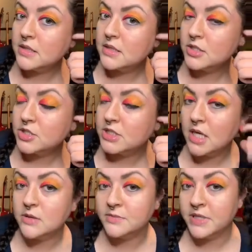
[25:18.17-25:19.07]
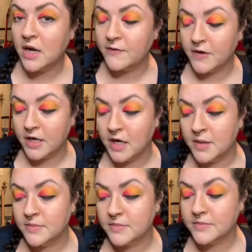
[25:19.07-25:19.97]
Just helps me not fuck it up.
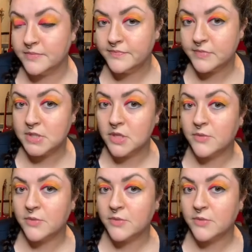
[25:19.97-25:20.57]
So.